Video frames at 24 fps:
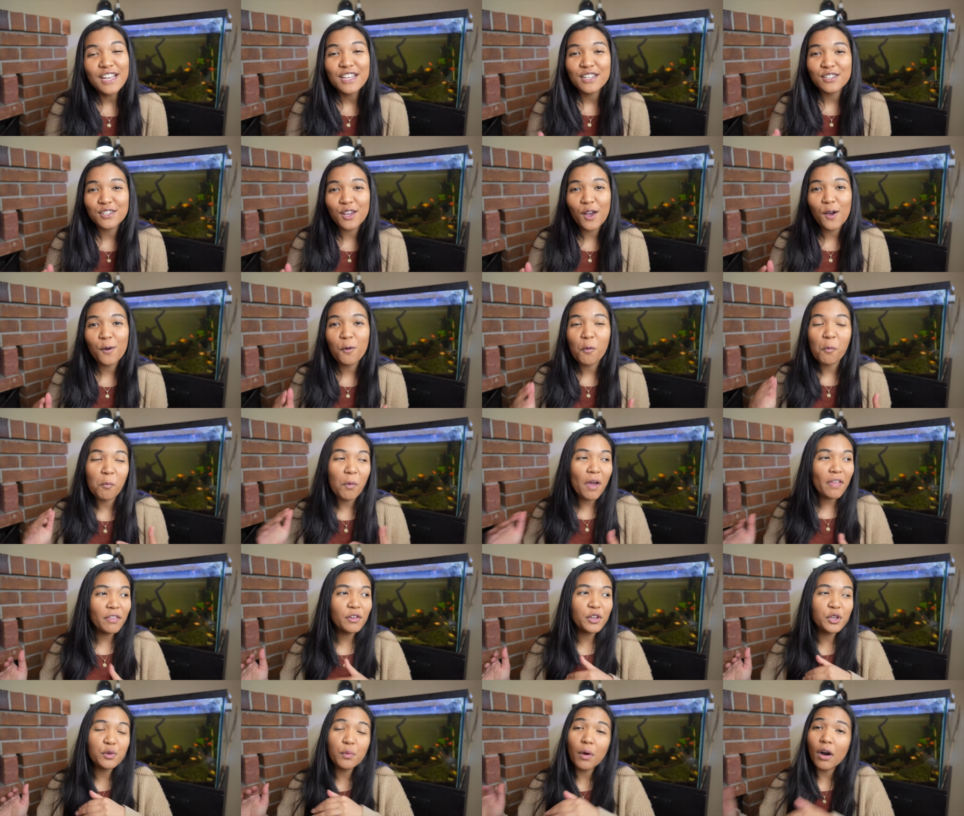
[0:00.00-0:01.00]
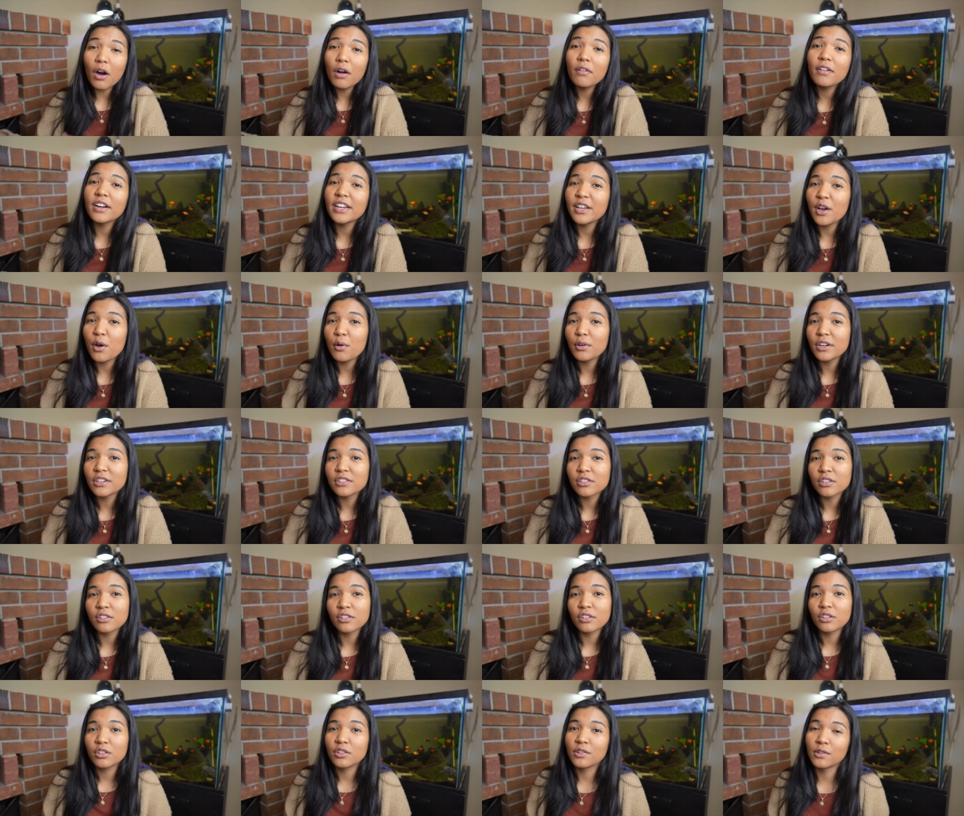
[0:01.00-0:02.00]
So, whether you already own a
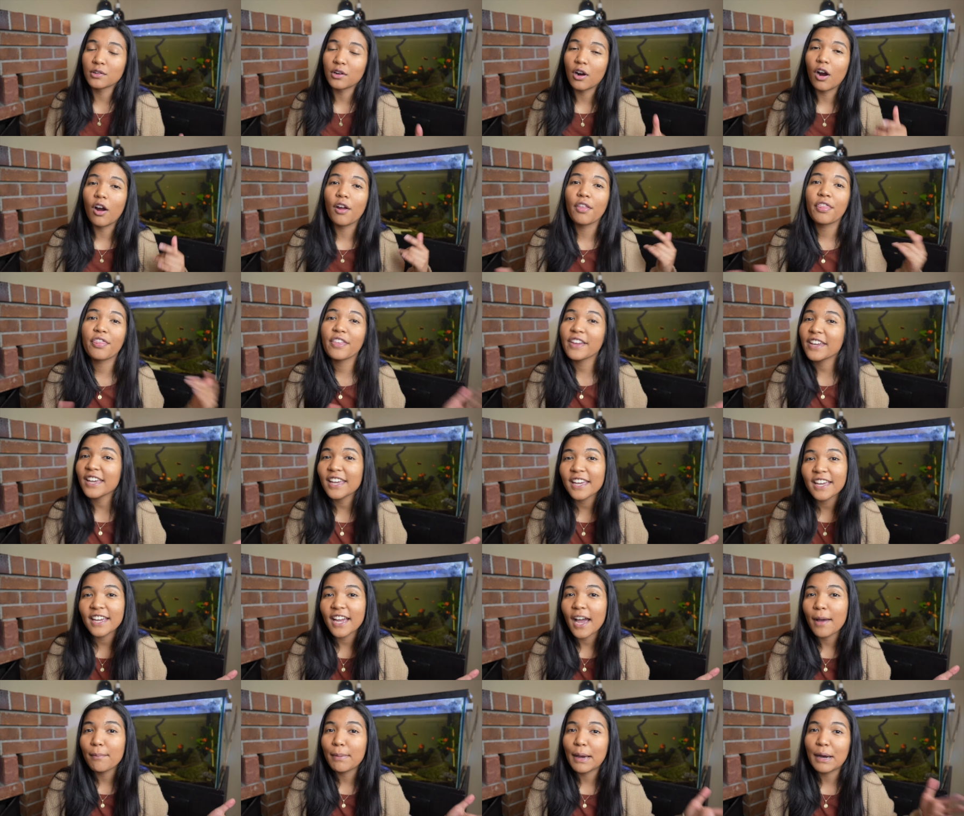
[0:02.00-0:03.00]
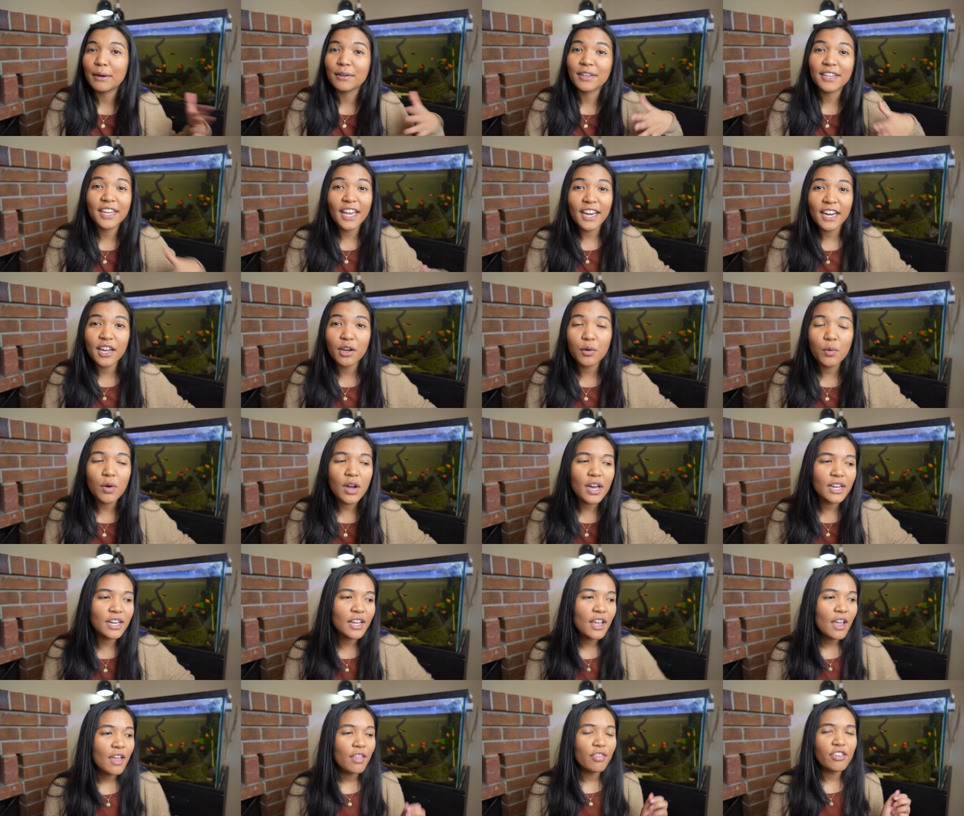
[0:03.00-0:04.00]
turtle or are thinking about getting
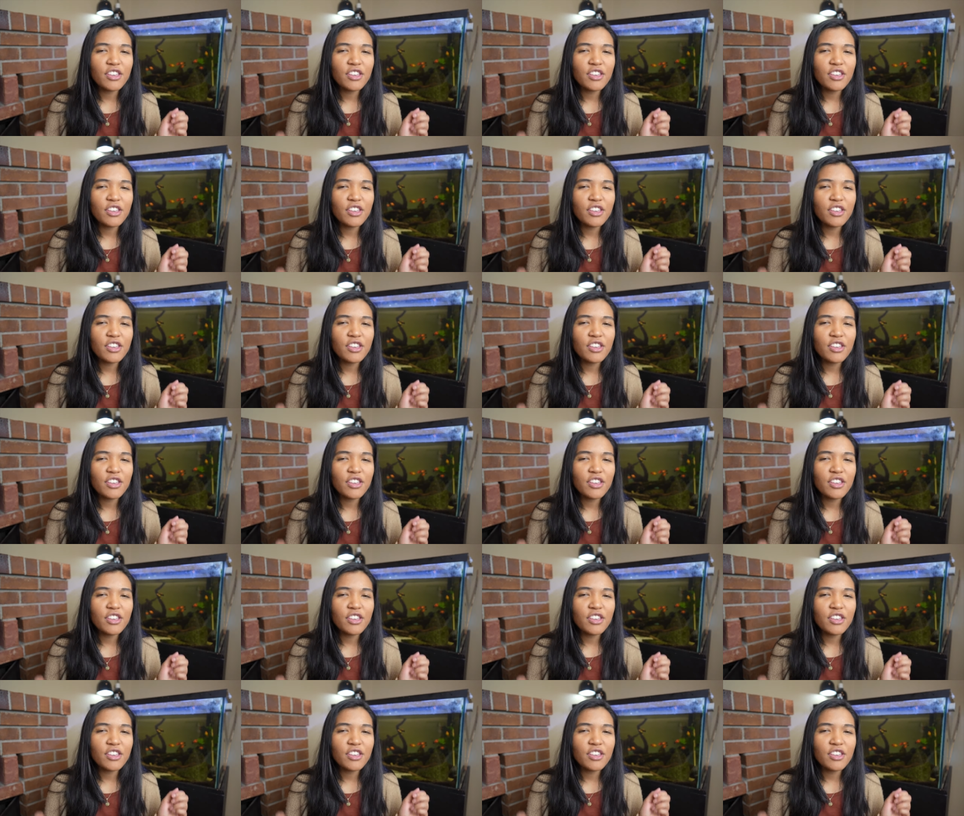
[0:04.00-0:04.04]
one,